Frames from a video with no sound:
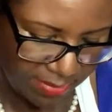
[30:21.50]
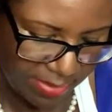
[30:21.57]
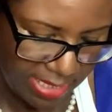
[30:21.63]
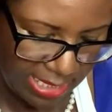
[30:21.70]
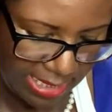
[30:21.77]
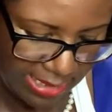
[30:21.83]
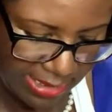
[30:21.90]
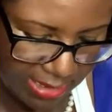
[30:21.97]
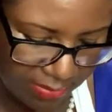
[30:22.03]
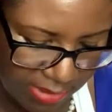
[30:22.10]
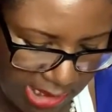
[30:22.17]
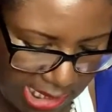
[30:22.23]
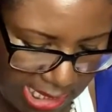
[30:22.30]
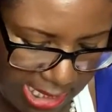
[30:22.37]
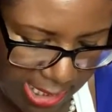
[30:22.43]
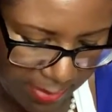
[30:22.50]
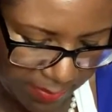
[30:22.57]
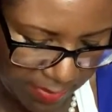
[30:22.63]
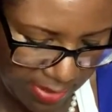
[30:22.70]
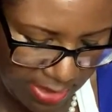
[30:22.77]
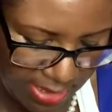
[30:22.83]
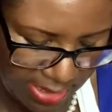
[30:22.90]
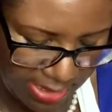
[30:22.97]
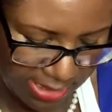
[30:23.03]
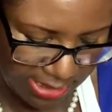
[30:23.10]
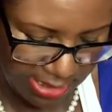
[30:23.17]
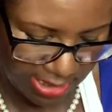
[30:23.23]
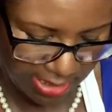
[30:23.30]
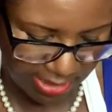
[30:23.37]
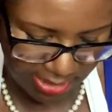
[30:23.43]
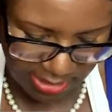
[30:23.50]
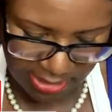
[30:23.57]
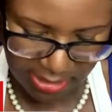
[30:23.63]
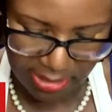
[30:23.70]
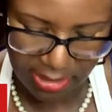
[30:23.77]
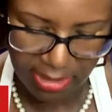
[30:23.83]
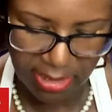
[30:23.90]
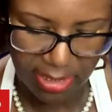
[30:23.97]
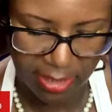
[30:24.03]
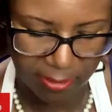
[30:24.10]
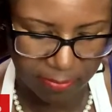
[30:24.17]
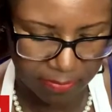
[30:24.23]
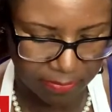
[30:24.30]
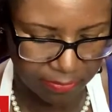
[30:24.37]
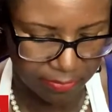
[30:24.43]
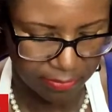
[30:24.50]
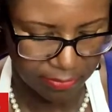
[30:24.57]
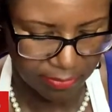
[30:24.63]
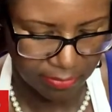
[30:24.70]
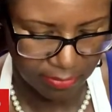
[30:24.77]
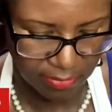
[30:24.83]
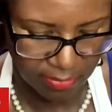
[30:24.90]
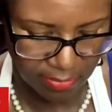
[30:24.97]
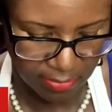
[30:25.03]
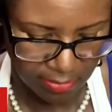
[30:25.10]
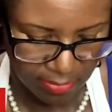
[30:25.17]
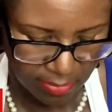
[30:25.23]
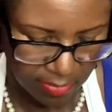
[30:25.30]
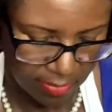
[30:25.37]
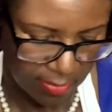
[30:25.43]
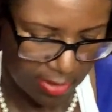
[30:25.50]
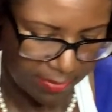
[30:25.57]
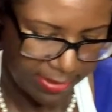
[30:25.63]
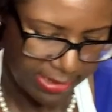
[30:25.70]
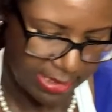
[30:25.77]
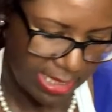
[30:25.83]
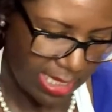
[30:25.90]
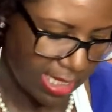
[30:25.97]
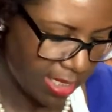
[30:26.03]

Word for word: I mean, I got some time. Let's see how this is looking. Let me see.